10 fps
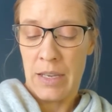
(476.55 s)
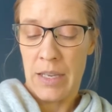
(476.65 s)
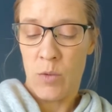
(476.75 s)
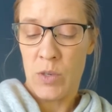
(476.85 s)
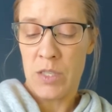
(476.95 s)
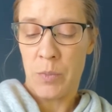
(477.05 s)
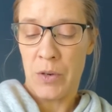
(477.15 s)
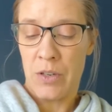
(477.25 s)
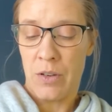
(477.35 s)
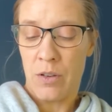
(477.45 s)
he
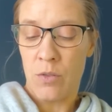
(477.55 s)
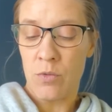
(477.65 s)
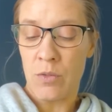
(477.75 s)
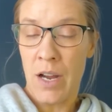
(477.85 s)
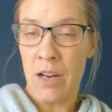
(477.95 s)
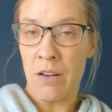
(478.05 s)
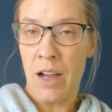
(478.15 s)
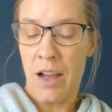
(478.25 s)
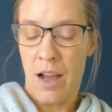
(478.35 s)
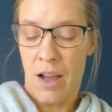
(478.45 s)
whispered,
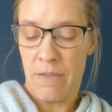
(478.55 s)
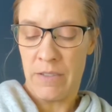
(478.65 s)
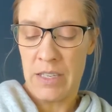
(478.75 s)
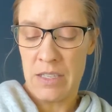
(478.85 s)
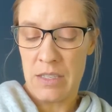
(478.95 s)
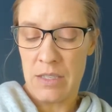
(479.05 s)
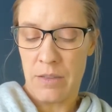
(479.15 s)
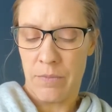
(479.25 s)
Rara avis.